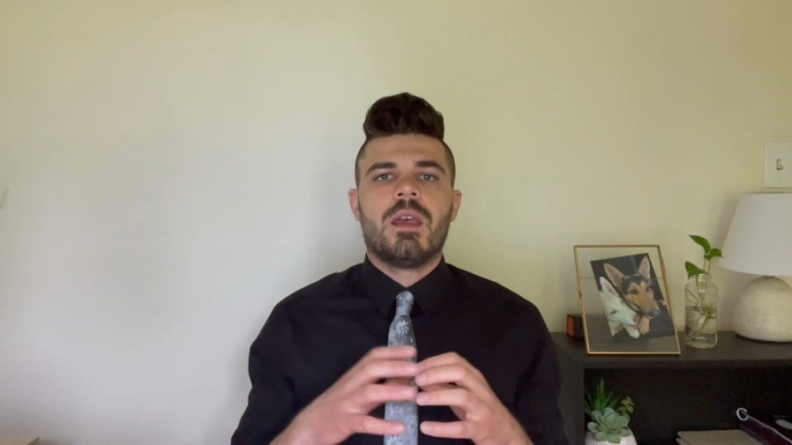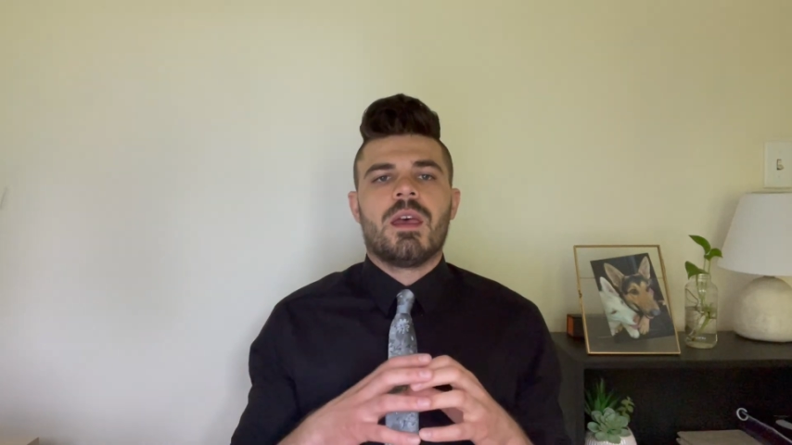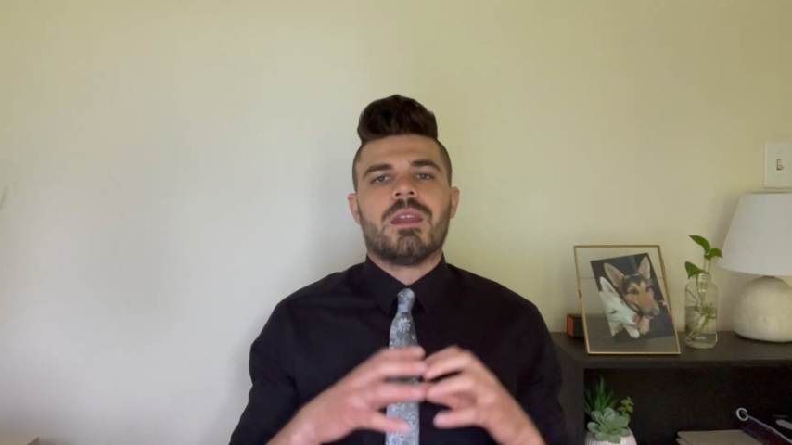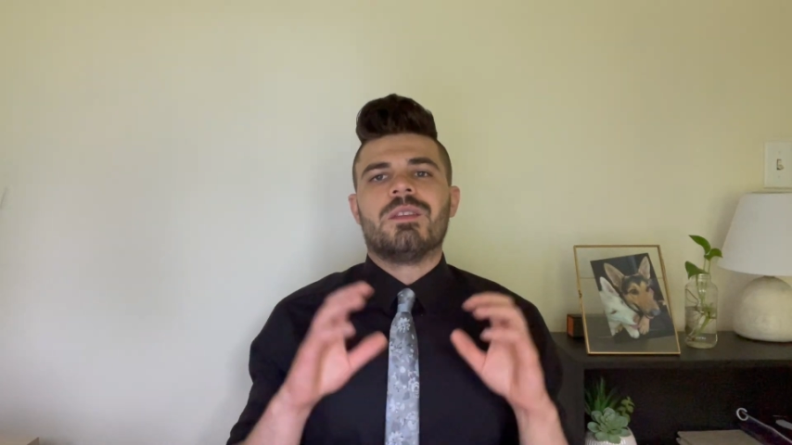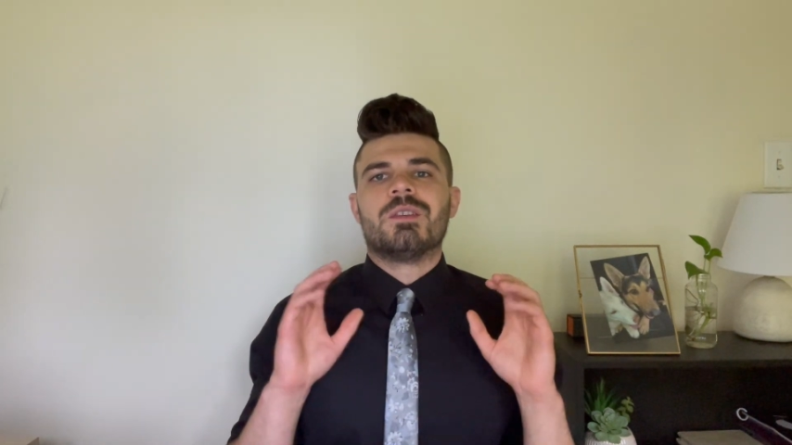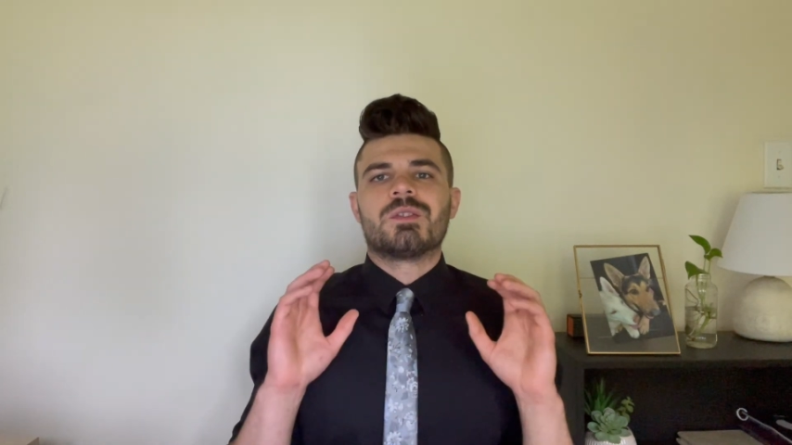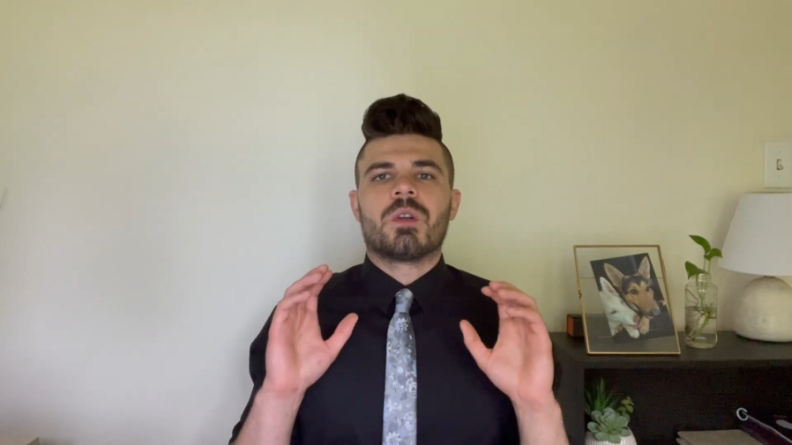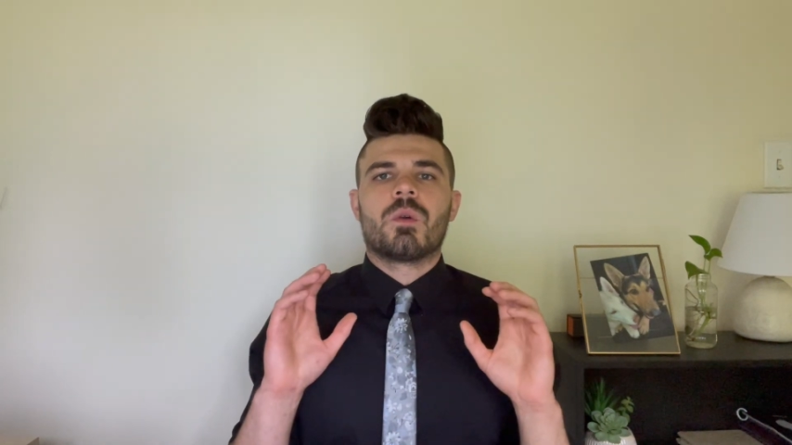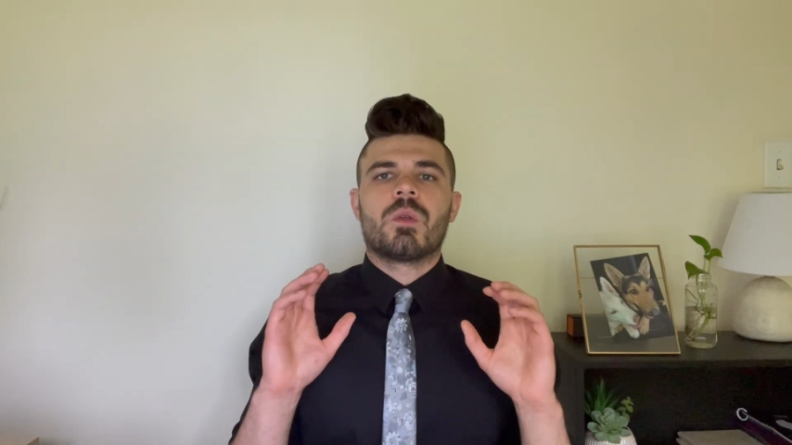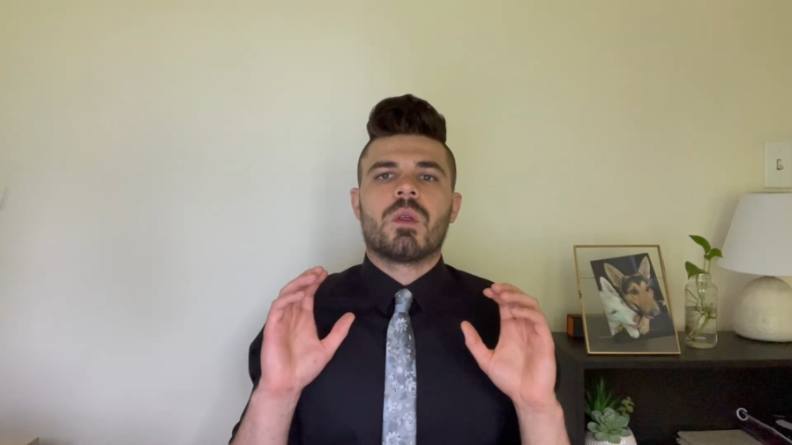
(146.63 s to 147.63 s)
and there's
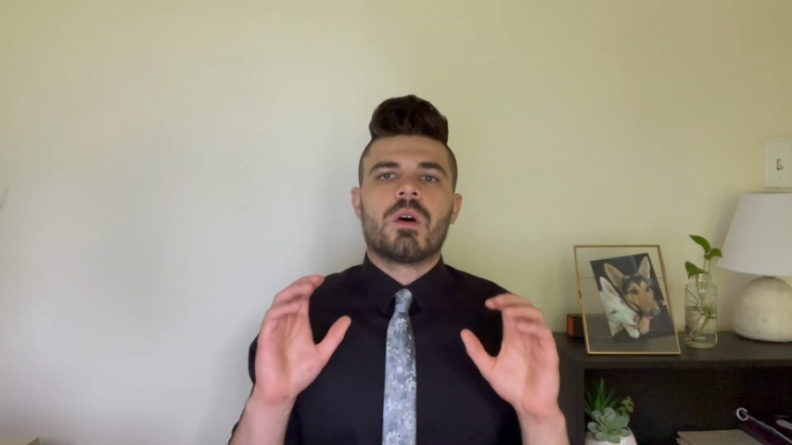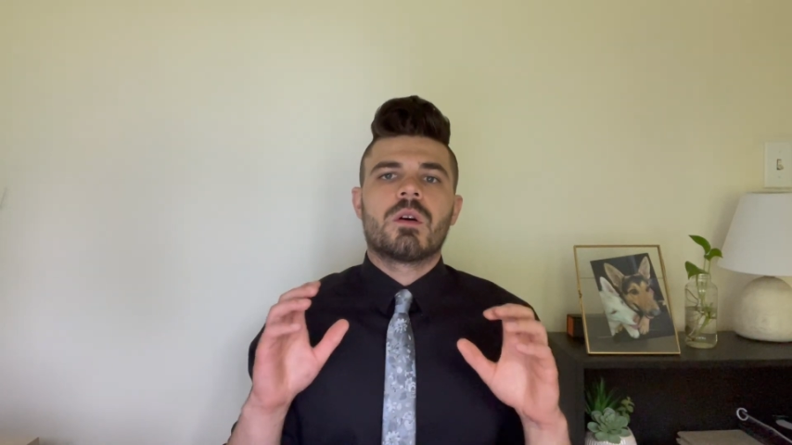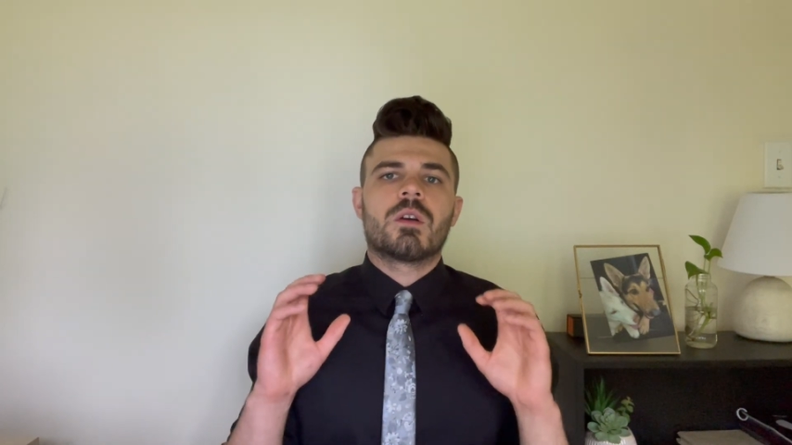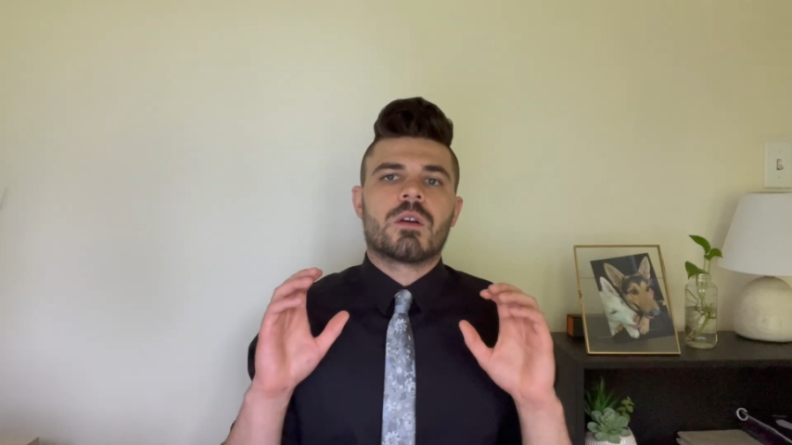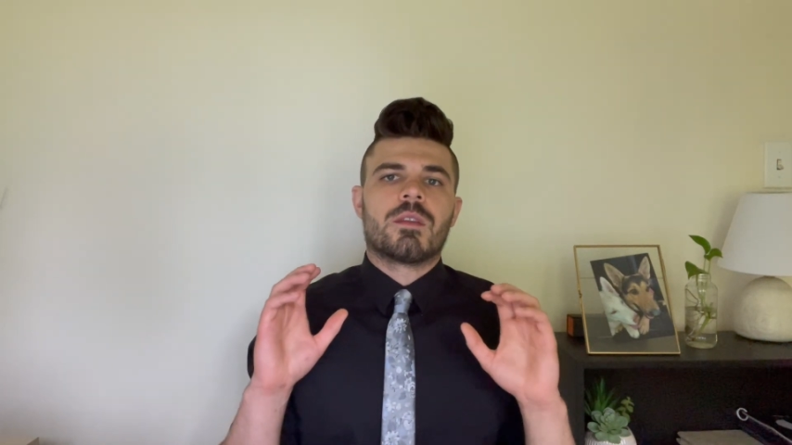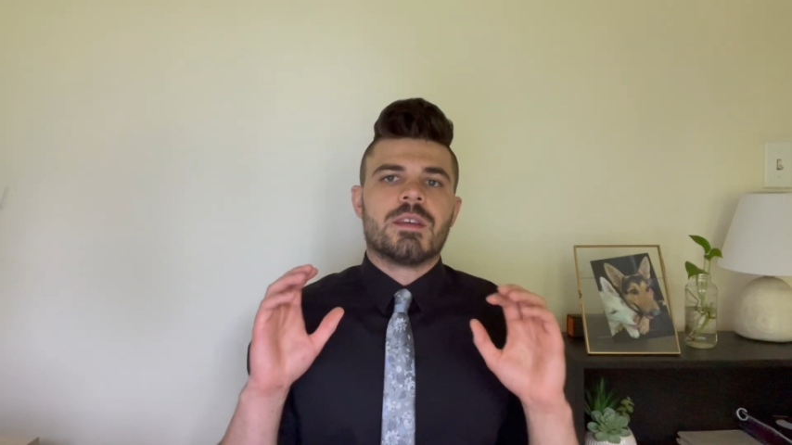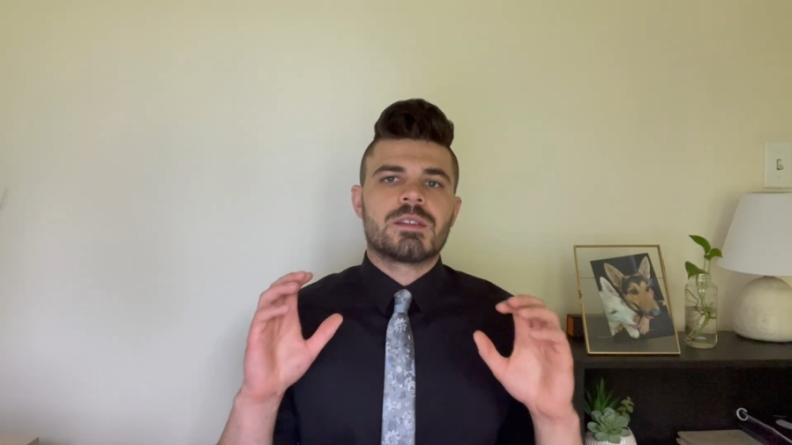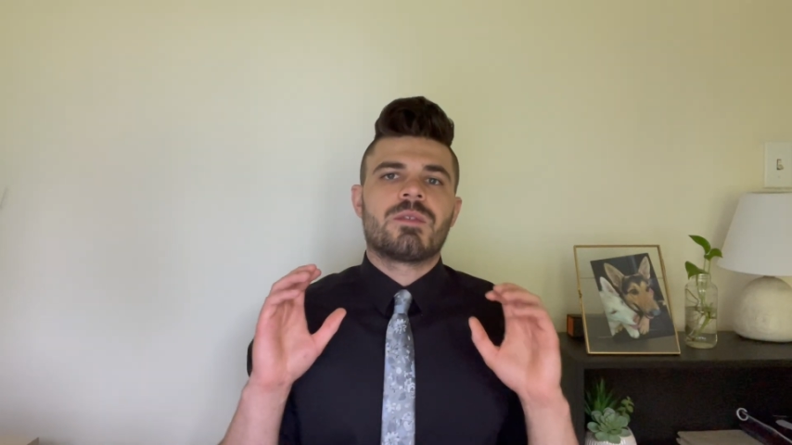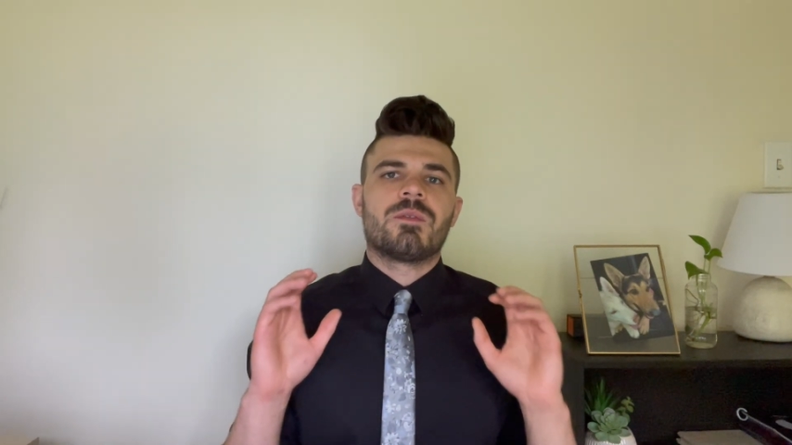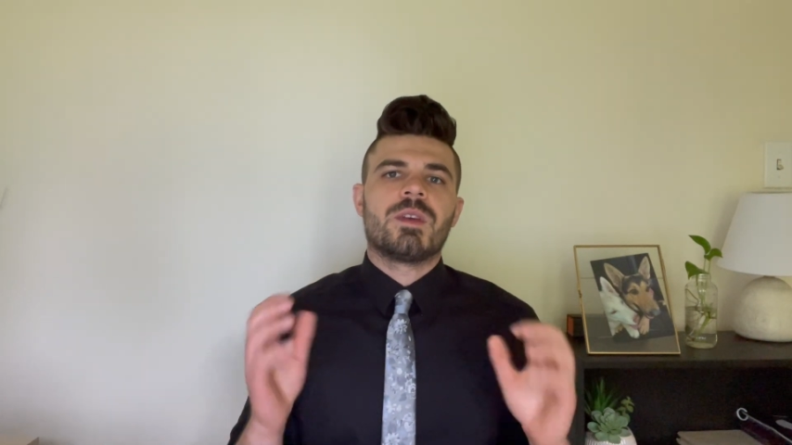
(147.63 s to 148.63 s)
no longer
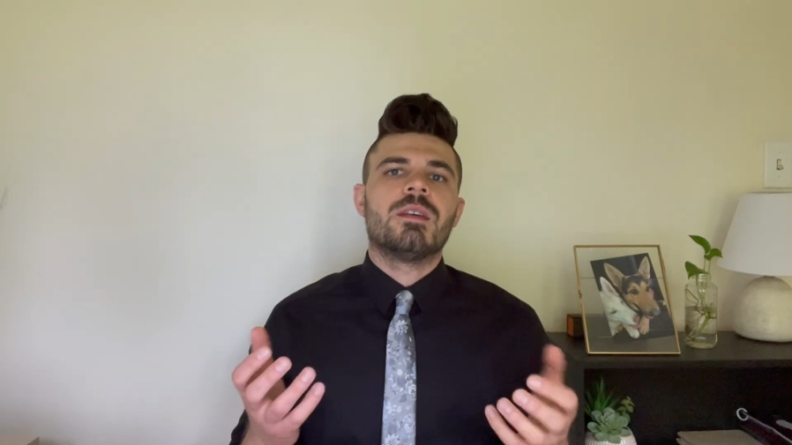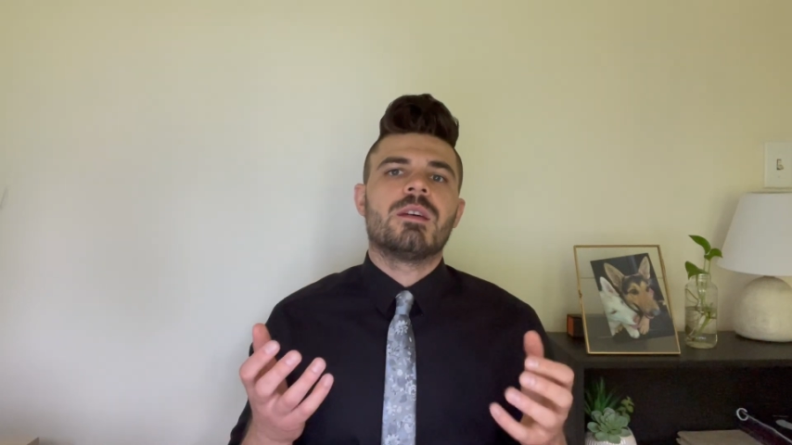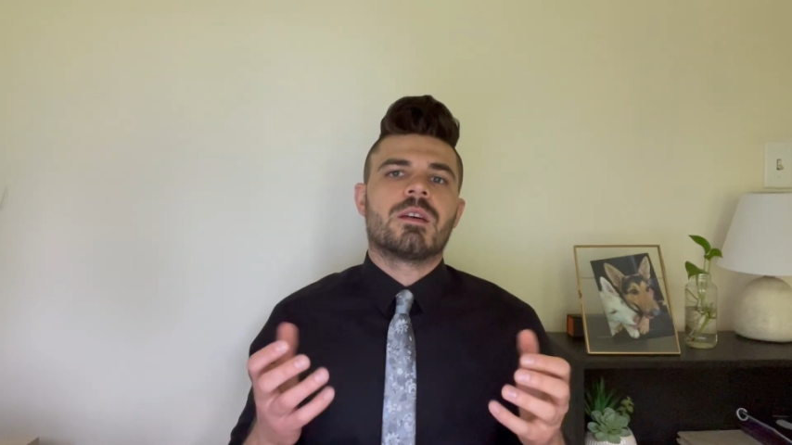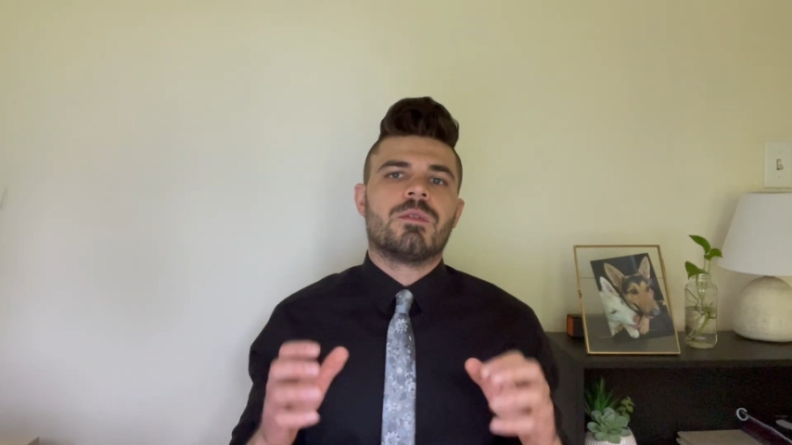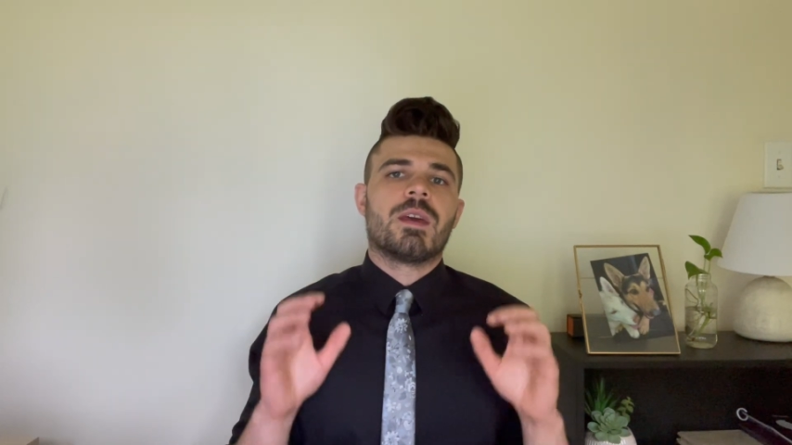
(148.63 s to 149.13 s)
this feeling of